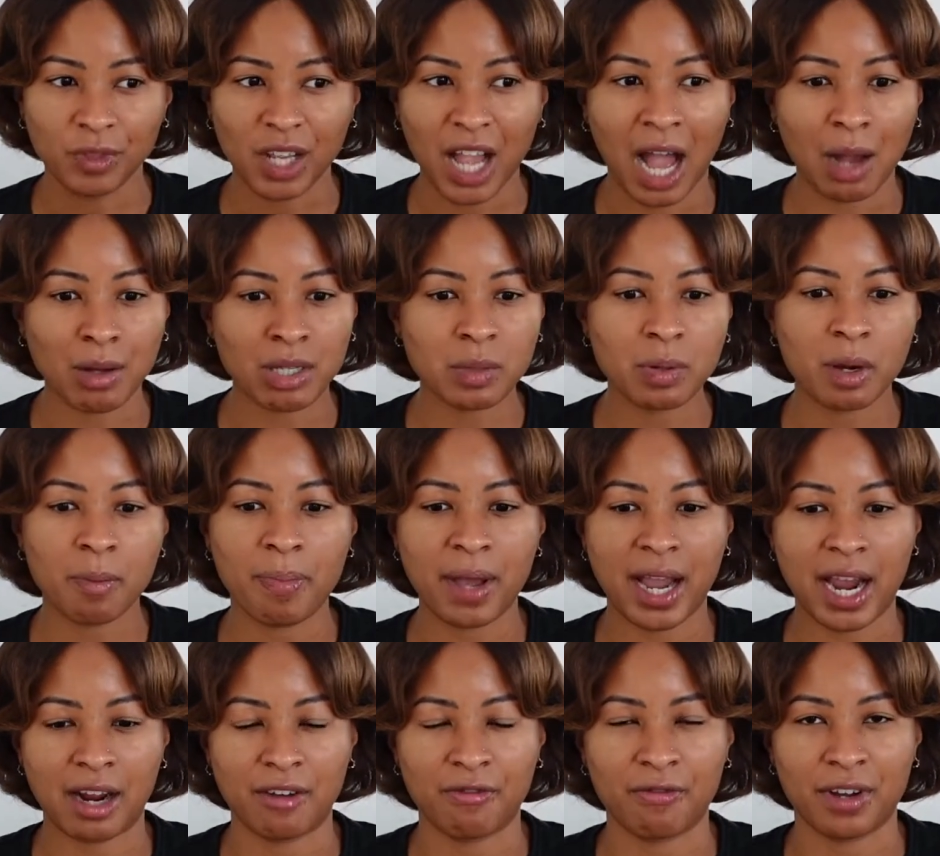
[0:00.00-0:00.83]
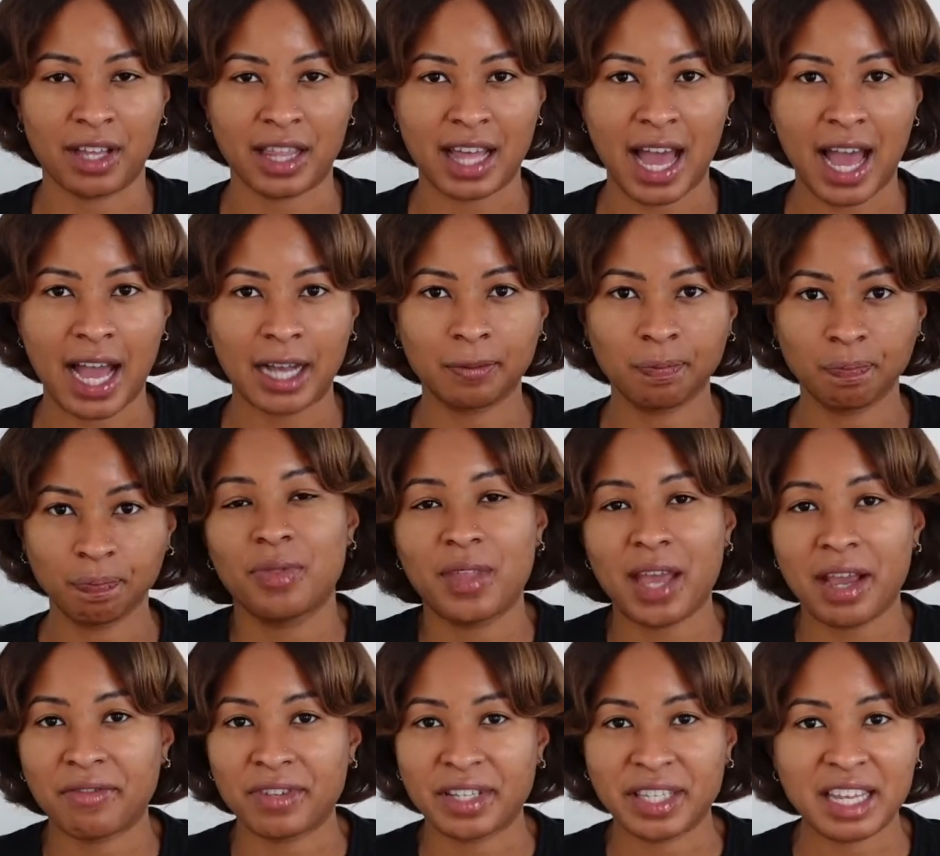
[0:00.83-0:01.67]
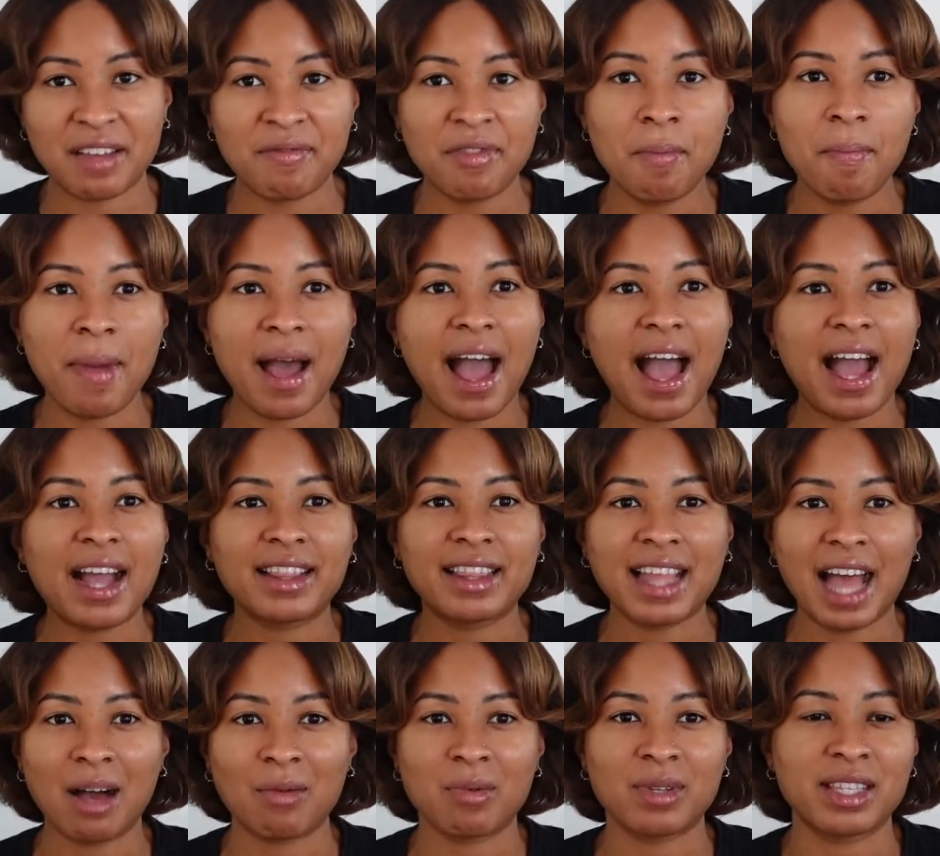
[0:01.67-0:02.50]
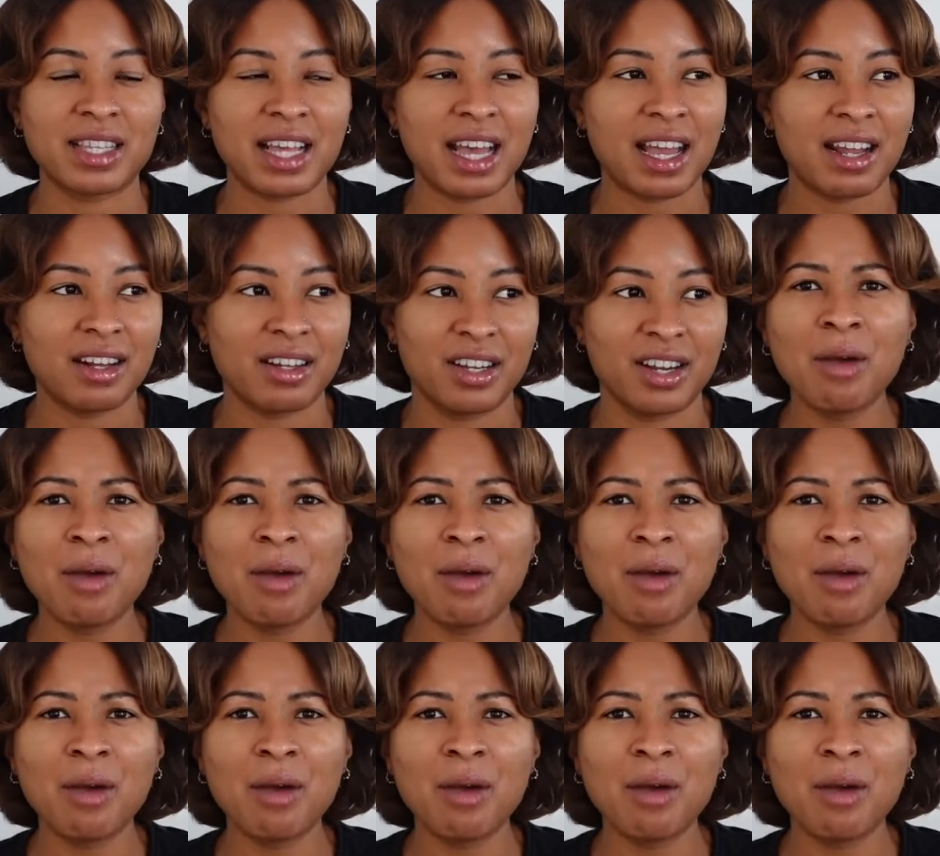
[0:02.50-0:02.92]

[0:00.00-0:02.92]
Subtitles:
I was prepared for that. They received the bag, that was it.